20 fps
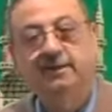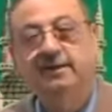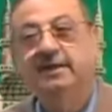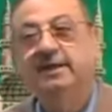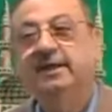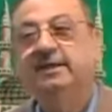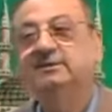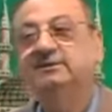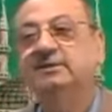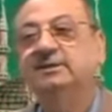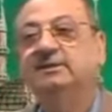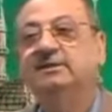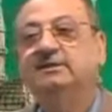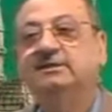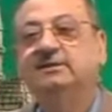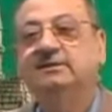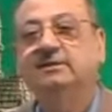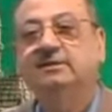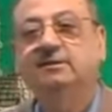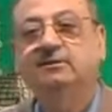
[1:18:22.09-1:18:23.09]
Is it
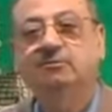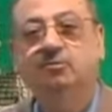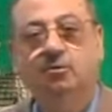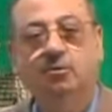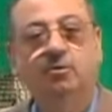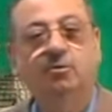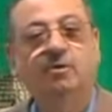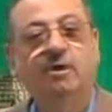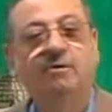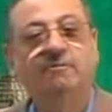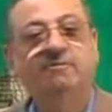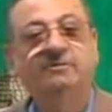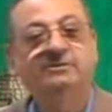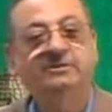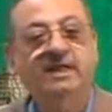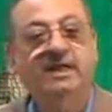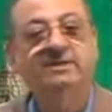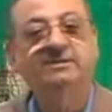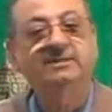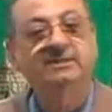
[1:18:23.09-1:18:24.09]
kullu
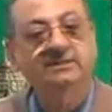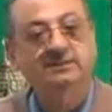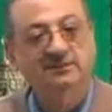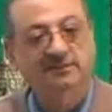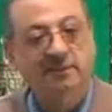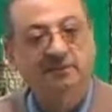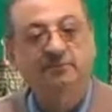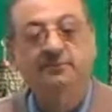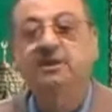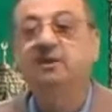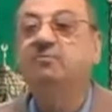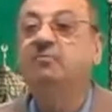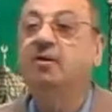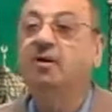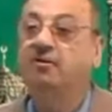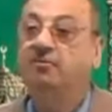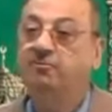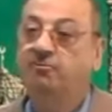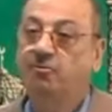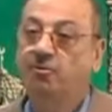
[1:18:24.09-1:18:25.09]
emphasizing something
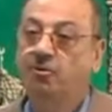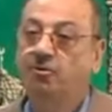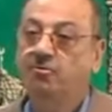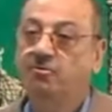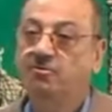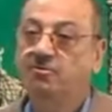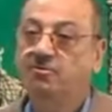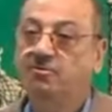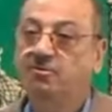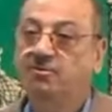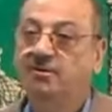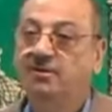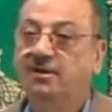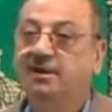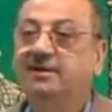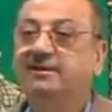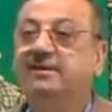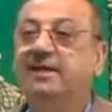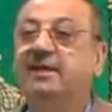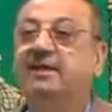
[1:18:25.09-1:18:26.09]
marfu?
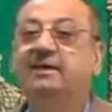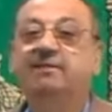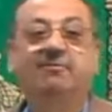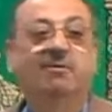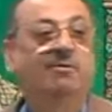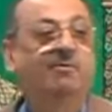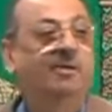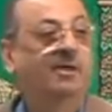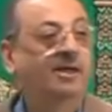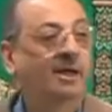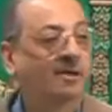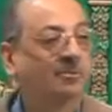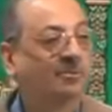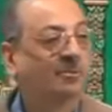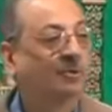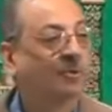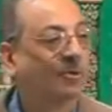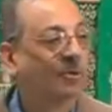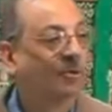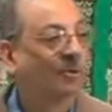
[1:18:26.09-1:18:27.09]
Then it will become
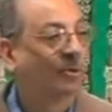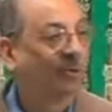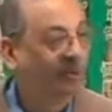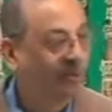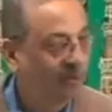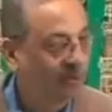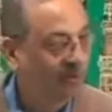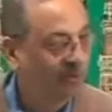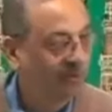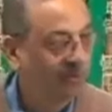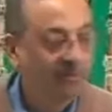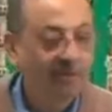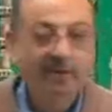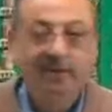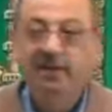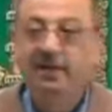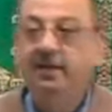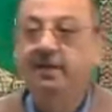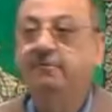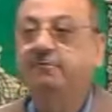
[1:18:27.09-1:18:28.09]
kulluhum.
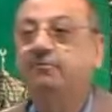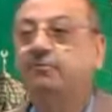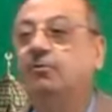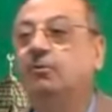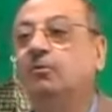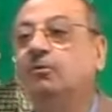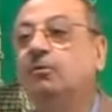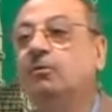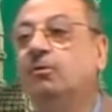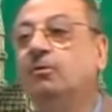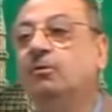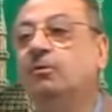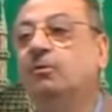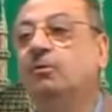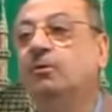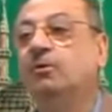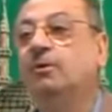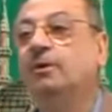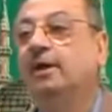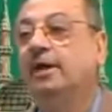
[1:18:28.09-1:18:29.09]
If kullu
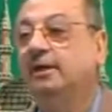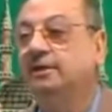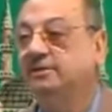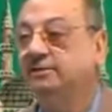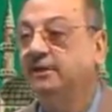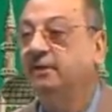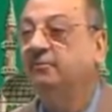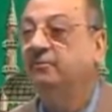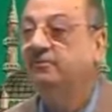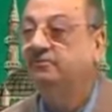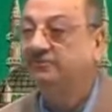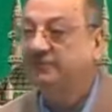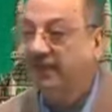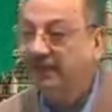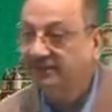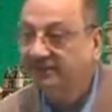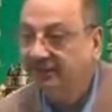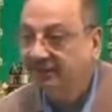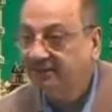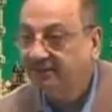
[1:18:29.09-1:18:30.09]
is
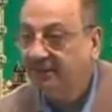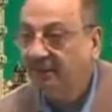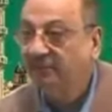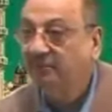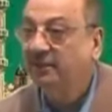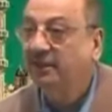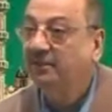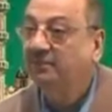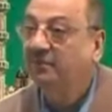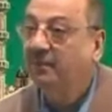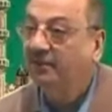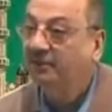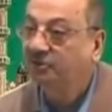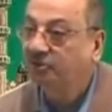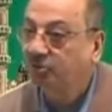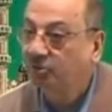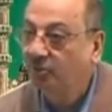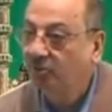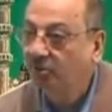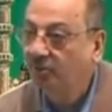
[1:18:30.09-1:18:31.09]
emphasizing something
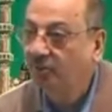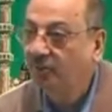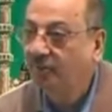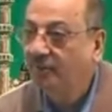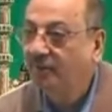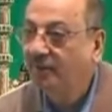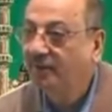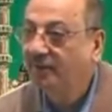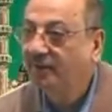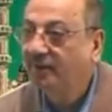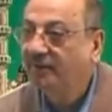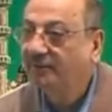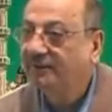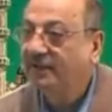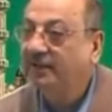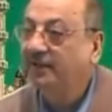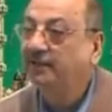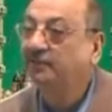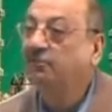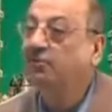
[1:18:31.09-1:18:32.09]
mansub, then
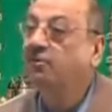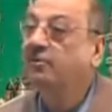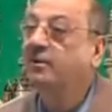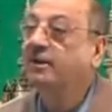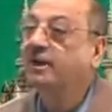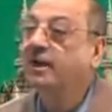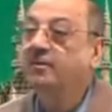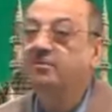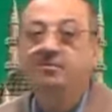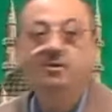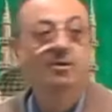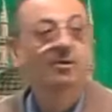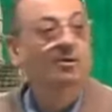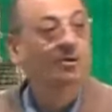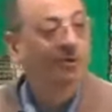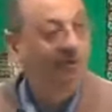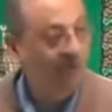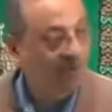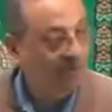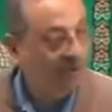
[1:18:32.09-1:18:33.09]
it will become
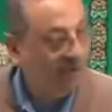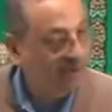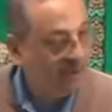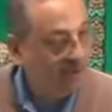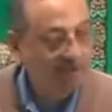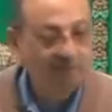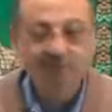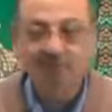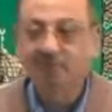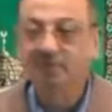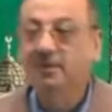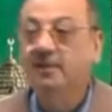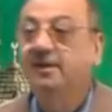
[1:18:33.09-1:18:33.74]
kullahum.